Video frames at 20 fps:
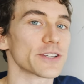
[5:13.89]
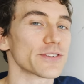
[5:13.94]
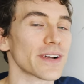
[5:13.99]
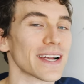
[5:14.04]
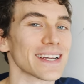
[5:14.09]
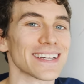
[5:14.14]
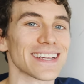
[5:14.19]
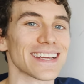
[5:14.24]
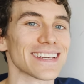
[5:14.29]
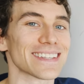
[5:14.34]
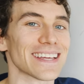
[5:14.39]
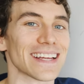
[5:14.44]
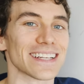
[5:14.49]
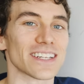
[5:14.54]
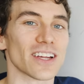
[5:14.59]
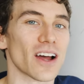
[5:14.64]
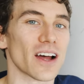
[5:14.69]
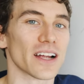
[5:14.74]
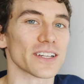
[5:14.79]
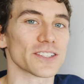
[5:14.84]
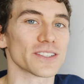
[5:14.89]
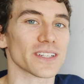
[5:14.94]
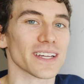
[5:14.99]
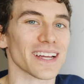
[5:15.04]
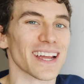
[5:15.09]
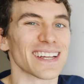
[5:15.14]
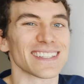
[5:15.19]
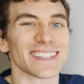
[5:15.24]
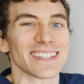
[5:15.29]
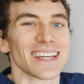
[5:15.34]
trying to get that conj to
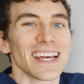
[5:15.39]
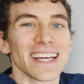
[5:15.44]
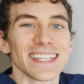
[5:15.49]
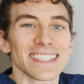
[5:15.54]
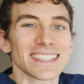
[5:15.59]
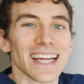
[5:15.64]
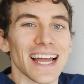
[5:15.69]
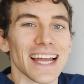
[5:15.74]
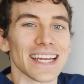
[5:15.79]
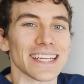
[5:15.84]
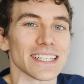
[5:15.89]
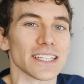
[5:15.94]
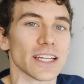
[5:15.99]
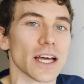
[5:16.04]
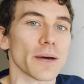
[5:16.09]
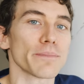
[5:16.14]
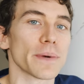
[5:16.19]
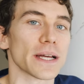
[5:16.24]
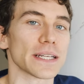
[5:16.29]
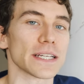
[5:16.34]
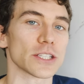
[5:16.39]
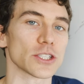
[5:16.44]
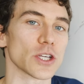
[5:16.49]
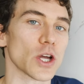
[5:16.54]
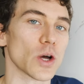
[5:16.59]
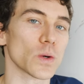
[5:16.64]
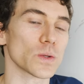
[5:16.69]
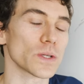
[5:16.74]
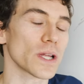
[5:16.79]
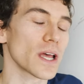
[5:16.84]
kind of tighten up on its
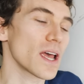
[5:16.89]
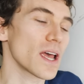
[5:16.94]
own.